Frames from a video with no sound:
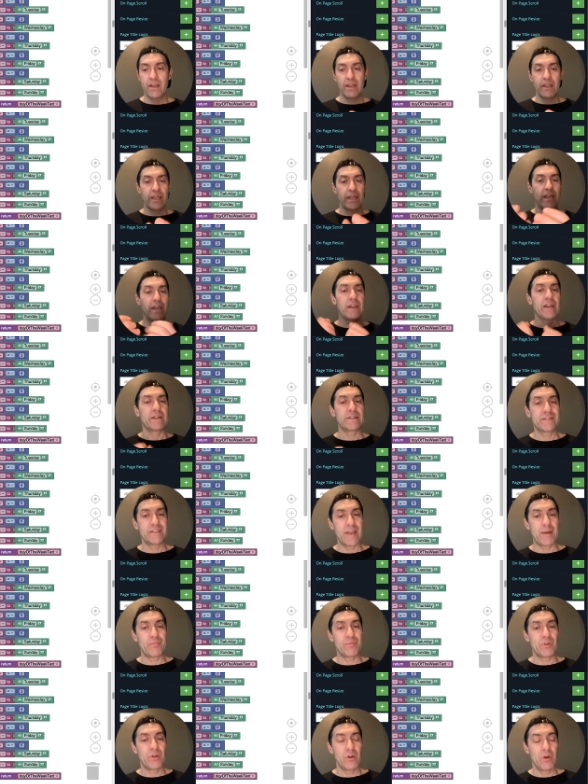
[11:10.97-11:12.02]
can
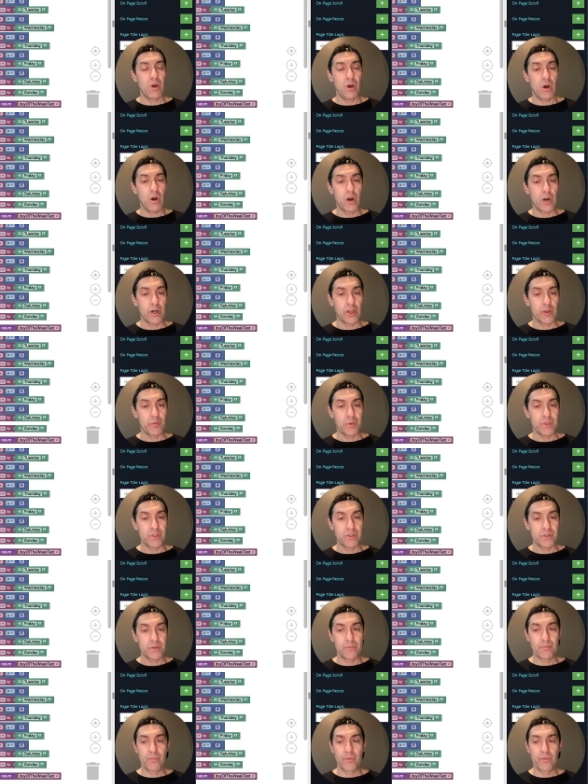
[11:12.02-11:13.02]
accept arguments.